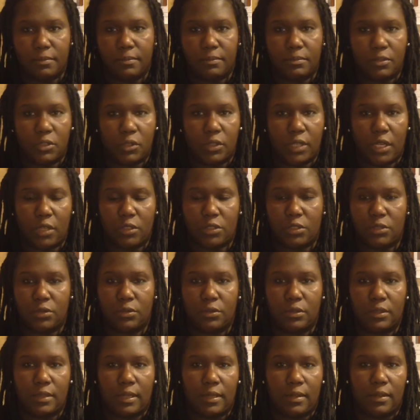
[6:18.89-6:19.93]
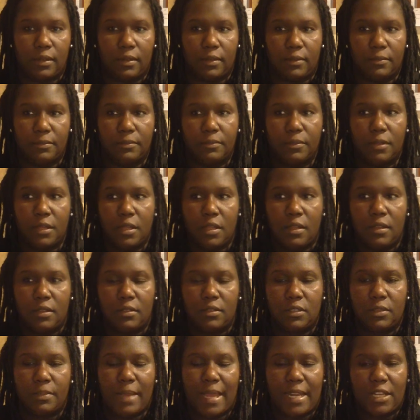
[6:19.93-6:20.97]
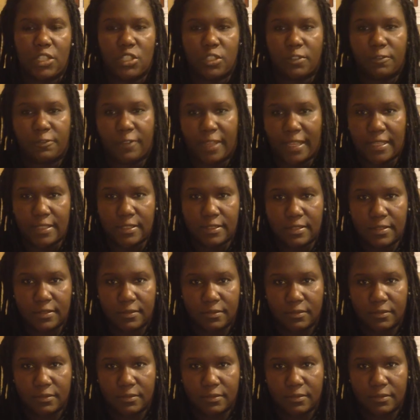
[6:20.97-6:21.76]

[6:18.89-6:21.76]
knowing how to manage a vent,